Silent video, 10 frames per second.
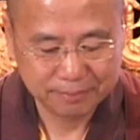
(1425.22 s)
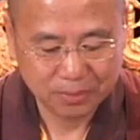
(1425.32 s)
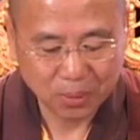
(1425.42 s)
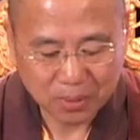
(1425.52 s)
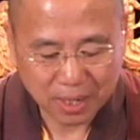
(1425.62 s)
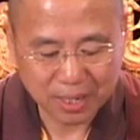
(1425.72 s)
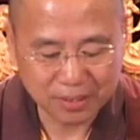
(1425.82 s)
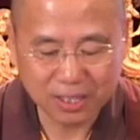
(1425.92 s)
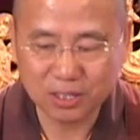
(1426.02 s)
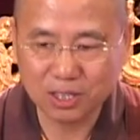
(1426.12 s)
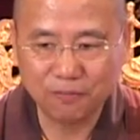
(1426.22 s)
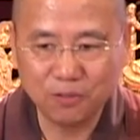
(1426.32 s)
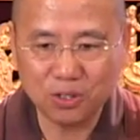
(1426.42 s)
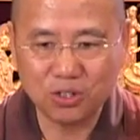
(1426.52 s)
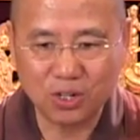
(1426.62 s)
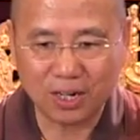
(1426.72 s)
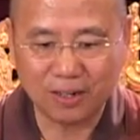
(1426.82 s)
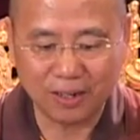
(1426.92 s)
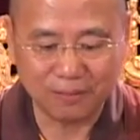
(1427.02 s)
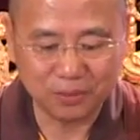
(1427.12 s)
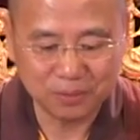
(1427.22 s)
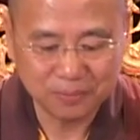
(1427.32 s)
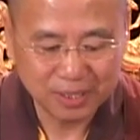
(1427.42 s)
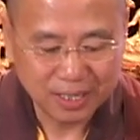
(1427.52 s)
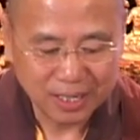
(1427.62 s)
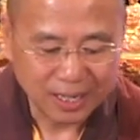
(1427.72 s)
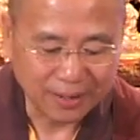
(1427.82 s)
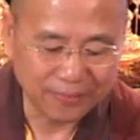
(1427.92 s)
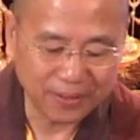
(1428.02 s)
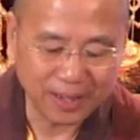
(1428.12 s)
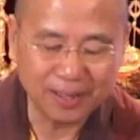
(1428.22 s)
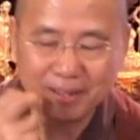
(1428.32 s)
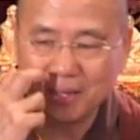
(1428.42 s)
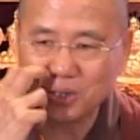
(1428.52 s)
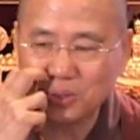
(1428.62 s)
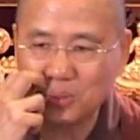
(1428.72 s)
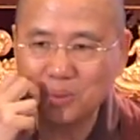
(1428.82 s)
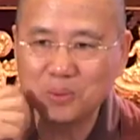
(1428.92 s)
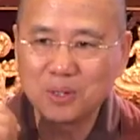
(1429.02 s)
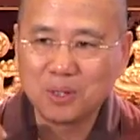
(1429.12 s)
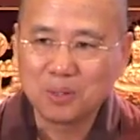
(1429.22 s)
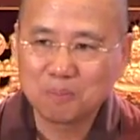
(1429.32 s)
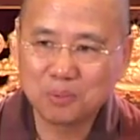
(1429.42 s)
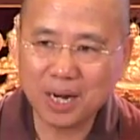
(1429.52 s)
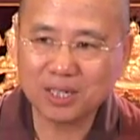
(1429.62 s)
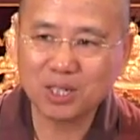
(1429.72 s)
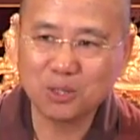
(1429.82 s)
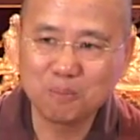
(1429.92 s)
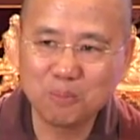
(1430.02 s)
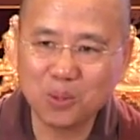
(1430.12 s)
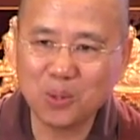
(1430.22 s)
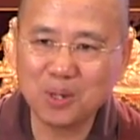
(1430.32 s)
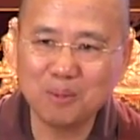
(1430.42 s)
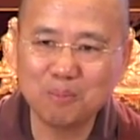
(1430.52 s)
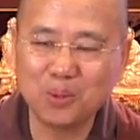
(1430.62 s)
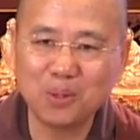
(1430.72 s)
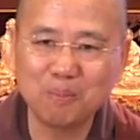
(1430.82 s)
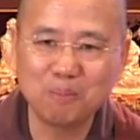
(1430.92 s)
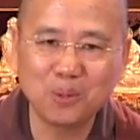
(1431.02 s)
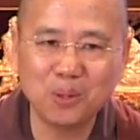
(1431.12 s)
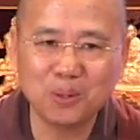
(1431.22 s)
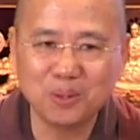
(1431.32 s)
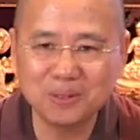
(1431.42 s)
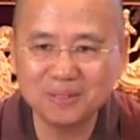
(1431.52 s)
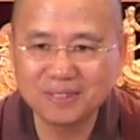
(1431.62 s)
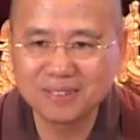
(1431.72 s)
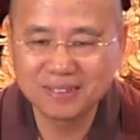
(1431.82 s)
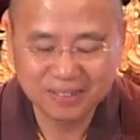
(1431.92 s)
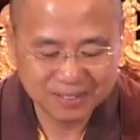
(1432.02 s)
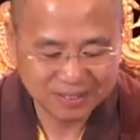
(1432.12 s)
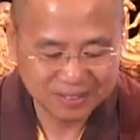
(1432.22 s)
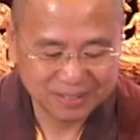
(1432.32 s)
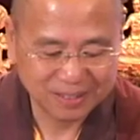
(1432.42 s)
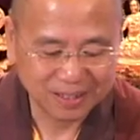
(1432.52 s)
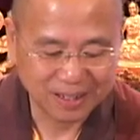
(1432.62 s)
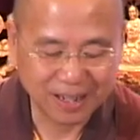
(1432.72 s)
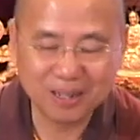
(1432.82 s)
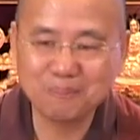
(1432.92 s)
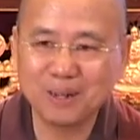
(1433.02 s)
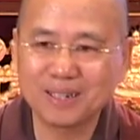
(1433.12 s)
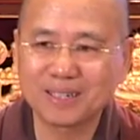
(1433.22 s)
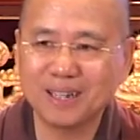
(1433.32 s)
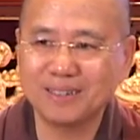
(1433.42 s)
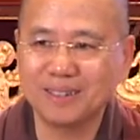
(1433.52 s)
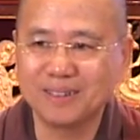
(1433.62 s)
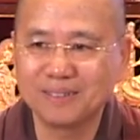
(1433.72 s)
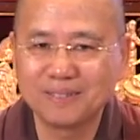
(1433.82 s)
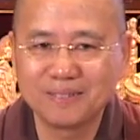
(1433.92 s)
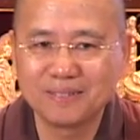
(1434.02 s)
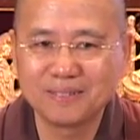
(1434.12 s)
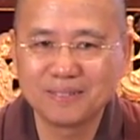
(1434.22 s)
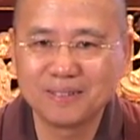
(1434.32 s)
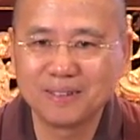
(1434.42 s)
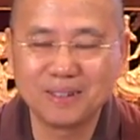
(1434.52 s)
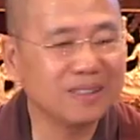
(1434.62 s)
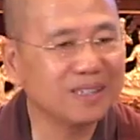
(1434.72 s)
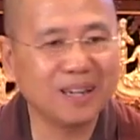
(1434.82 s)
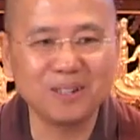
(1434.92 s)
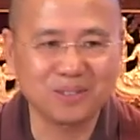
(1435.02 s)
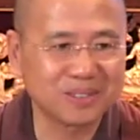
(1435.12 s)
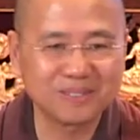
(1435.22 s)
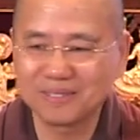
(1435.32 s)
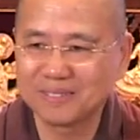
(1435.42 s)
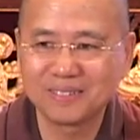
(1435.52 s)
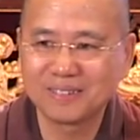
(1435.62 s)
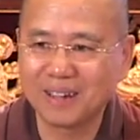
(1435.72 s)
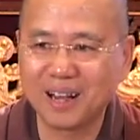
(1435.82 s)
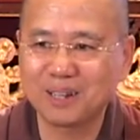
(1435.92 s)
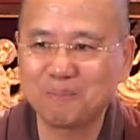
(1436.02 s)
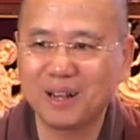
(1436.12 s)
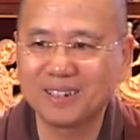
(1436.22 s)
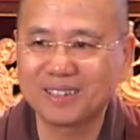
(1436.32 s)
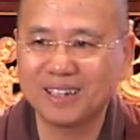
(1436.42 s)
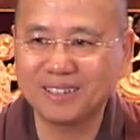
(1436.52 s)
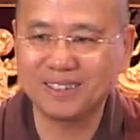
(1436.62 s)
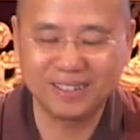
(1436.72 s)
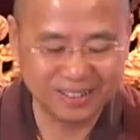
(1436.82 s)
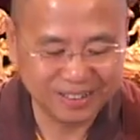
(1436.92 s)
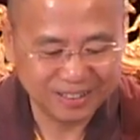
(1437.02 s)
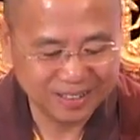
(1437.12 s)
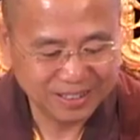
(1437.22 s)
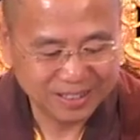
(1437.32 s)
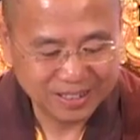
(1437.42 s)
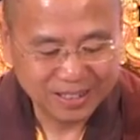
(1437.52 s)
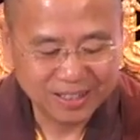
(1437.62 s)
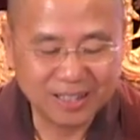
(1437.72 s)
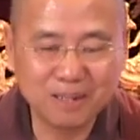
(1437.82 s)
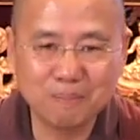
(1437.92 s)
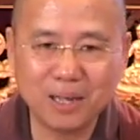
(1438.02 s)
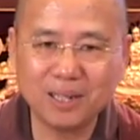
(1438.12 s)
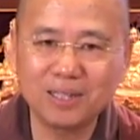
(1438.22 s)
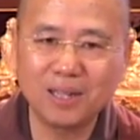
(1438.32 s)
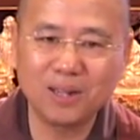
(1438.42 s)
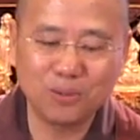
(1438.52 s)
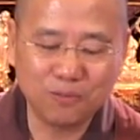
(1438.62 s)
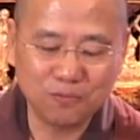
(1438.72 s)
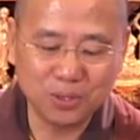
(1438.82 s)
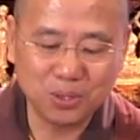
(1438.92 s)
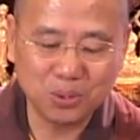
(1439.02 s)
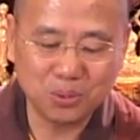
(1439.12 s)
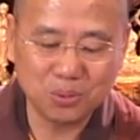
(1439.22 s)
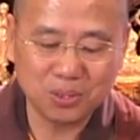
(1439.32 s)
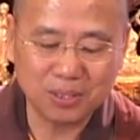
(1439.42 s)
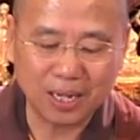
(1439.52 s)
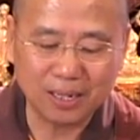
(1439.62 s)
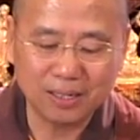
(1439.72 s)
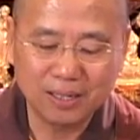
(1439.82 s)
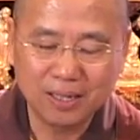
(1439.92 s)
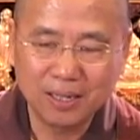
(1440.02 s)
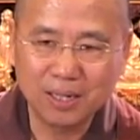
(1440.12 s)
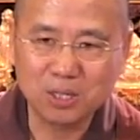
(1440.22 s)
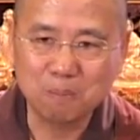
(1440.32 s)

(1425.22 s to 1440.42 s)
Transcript: Okay, then there's the first jhana level. And then as you practice more and more and more anapanasati, nothing else, anapanasati, then the meditator feels that his